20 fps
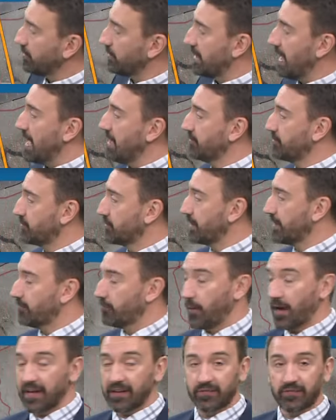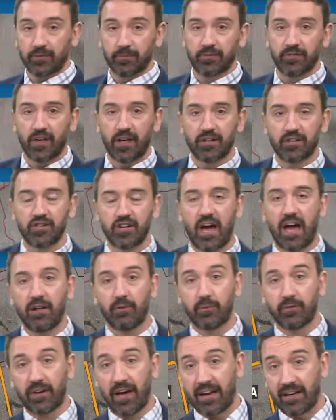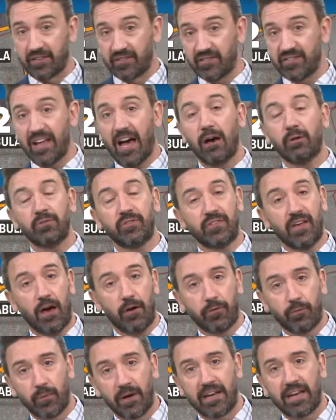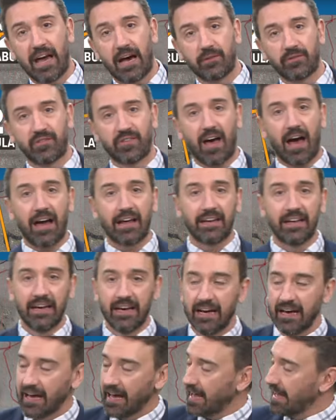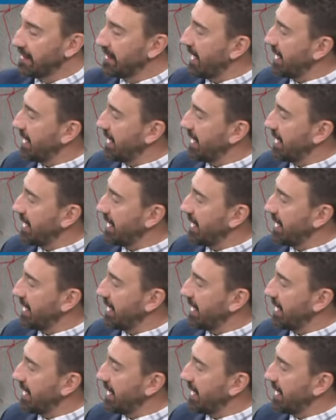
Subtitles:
Clouds will give way to some sunshine. We've got a stout south wind outside, and